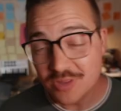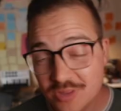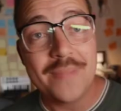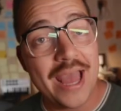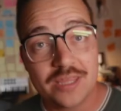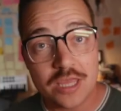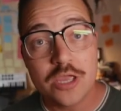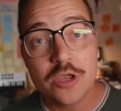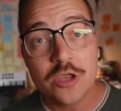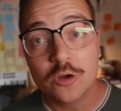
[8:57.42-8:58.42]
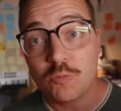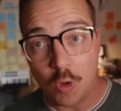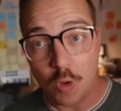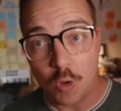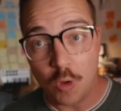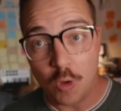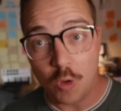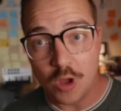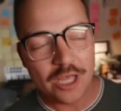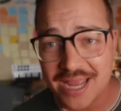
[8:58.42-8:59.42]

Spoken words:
angle. We're back over here. That